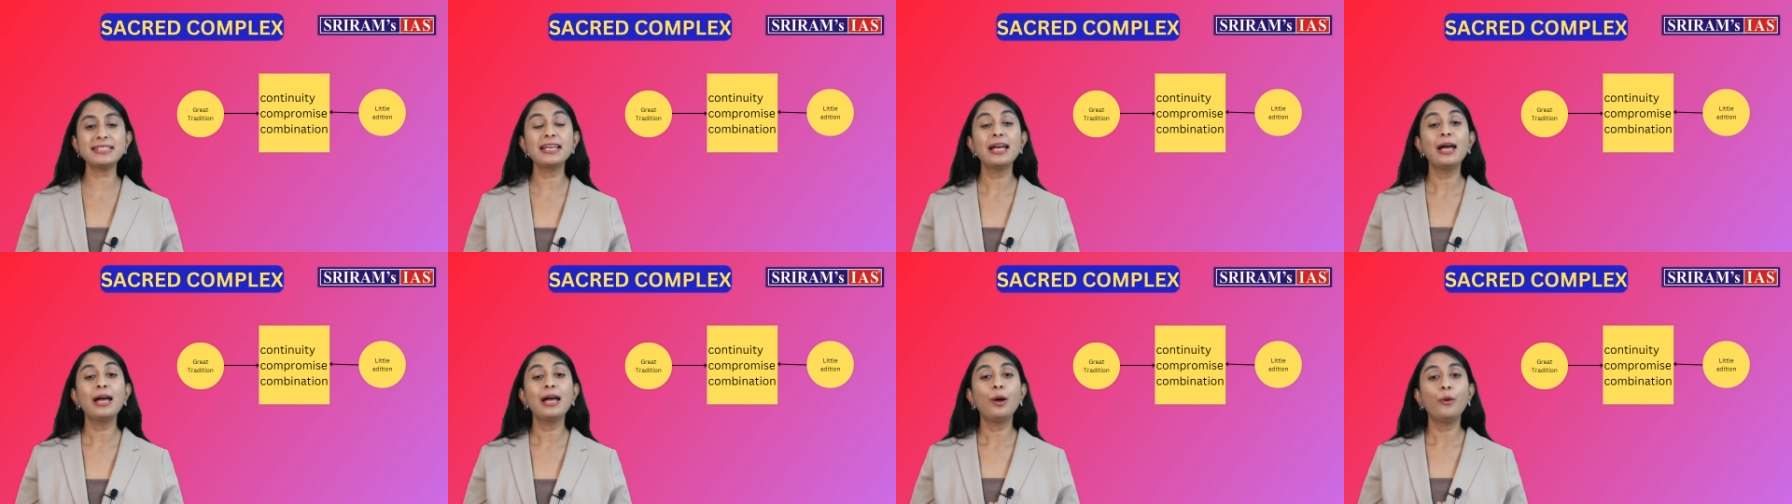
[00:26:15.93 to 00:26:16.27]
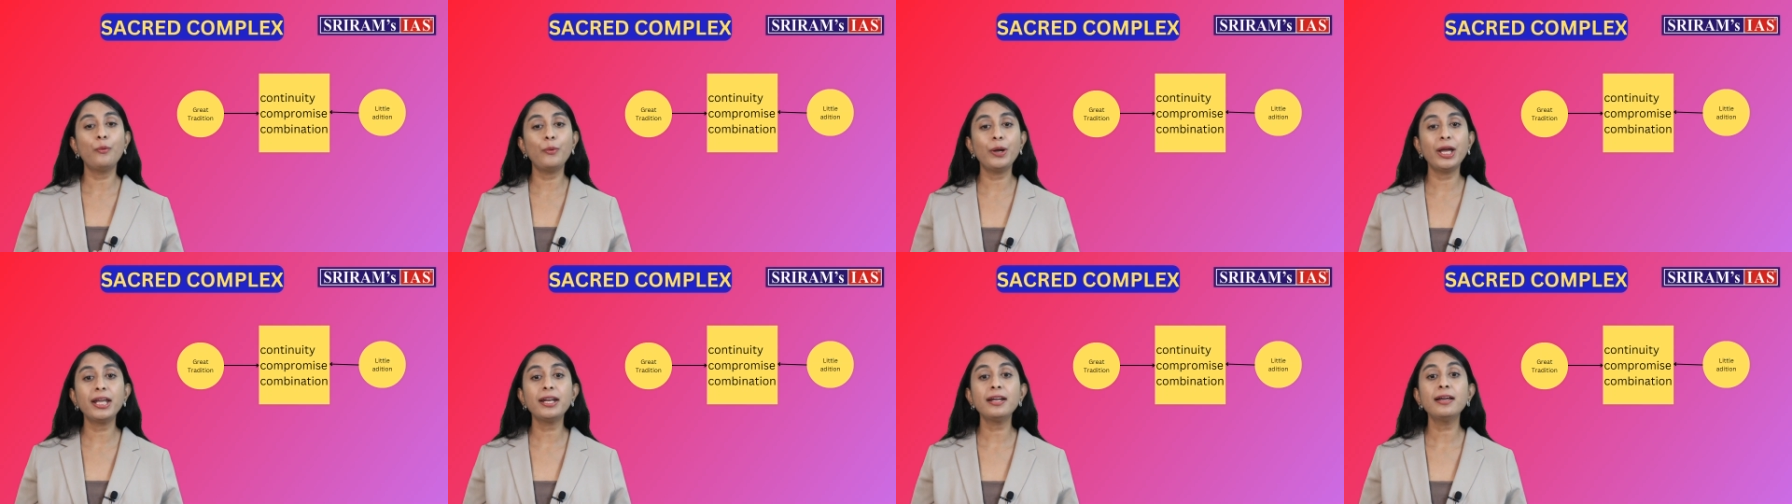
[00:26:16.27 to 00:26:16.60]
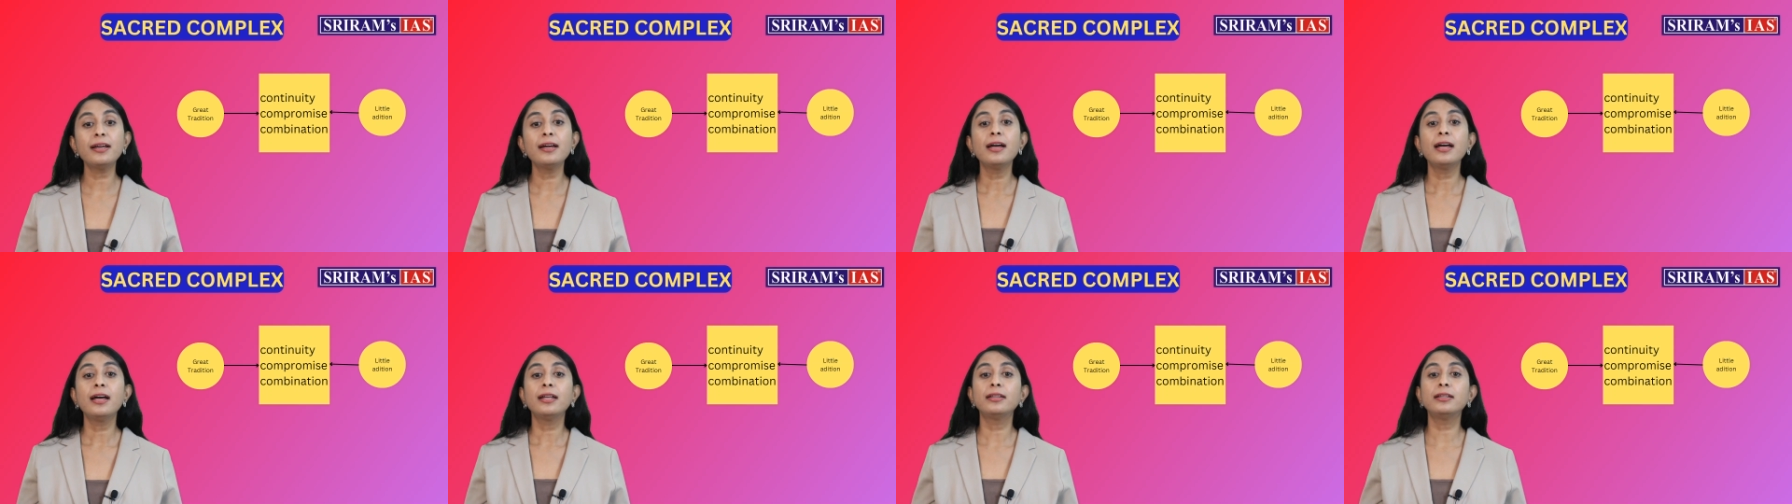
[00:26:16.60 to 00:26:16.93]
where
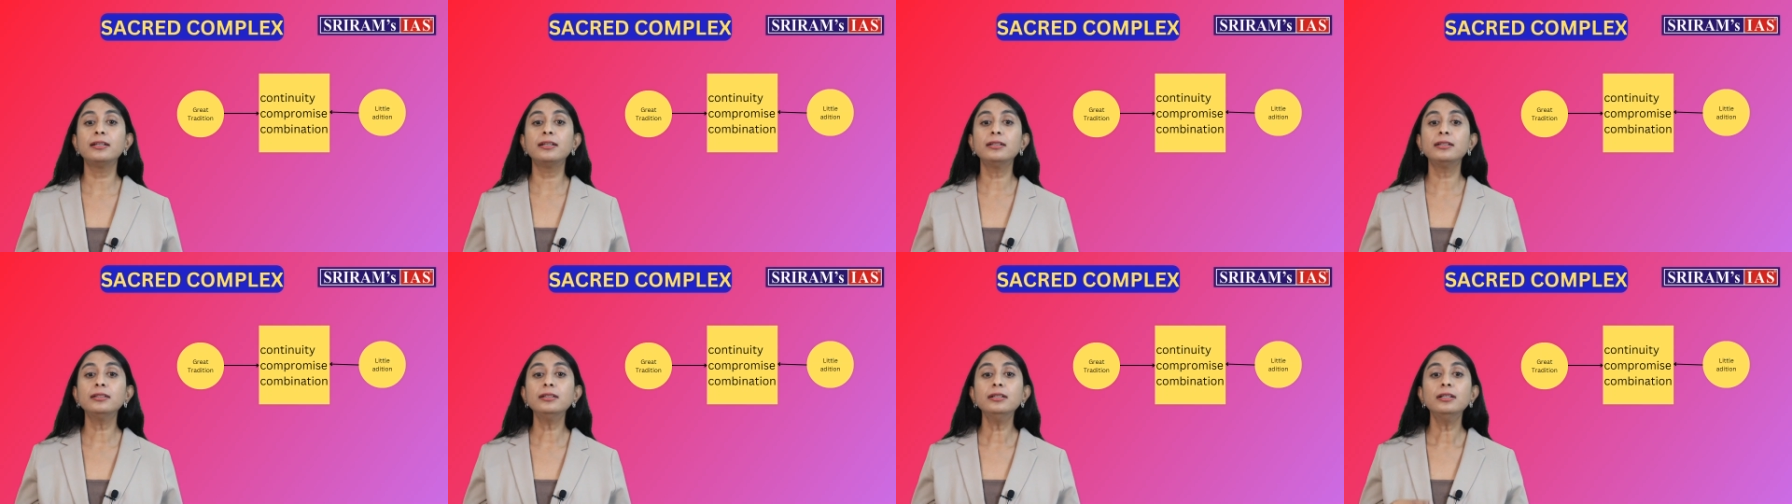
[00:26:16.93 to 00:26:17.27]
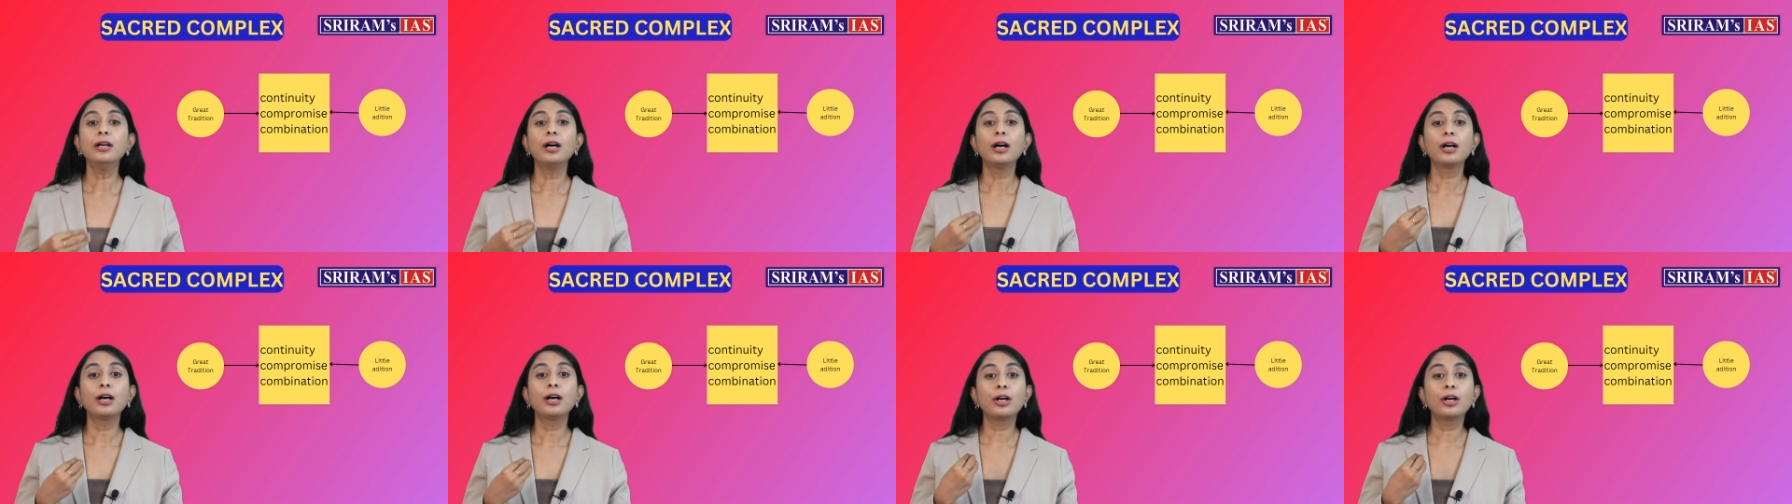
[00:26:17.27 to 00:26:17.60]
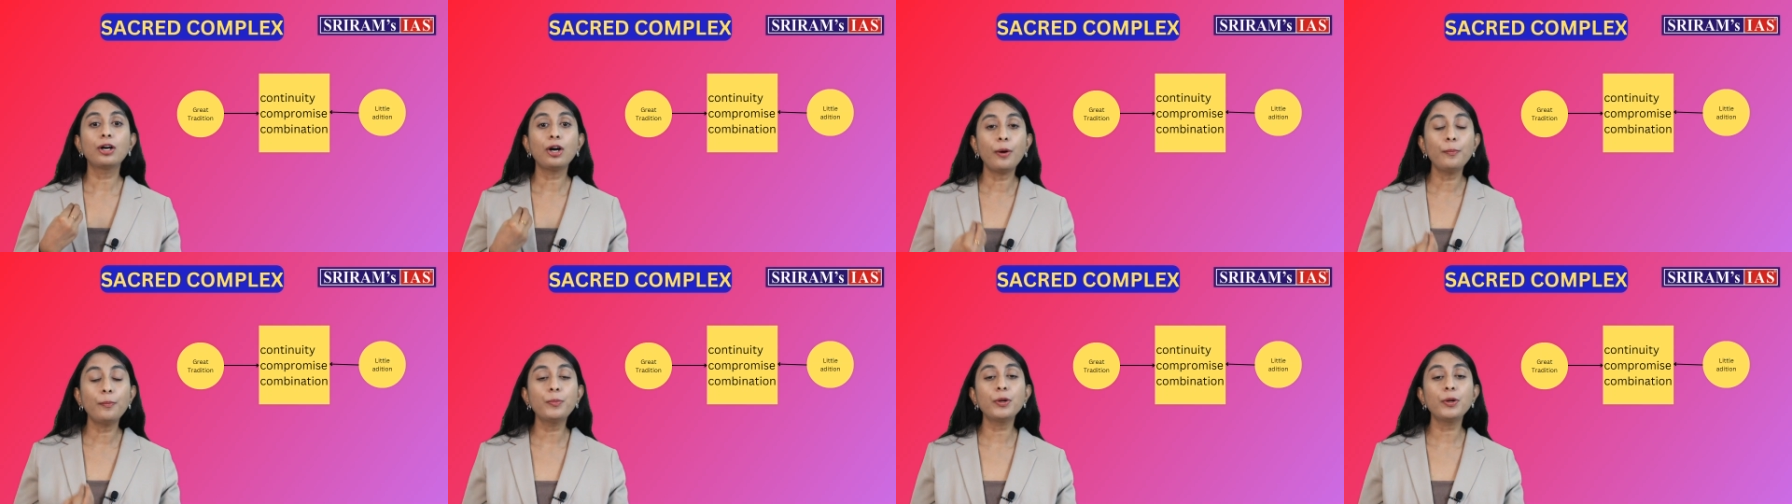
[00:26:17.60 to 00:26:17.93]
the
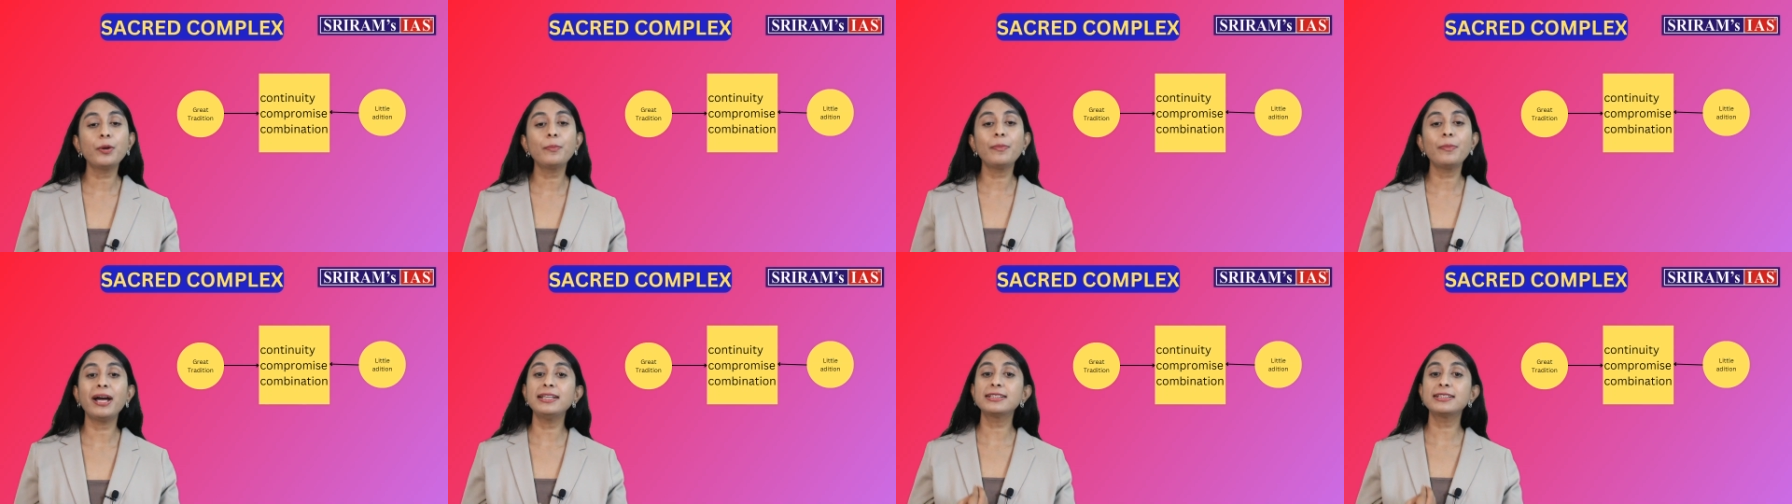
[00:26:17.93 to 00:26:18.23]
compromise,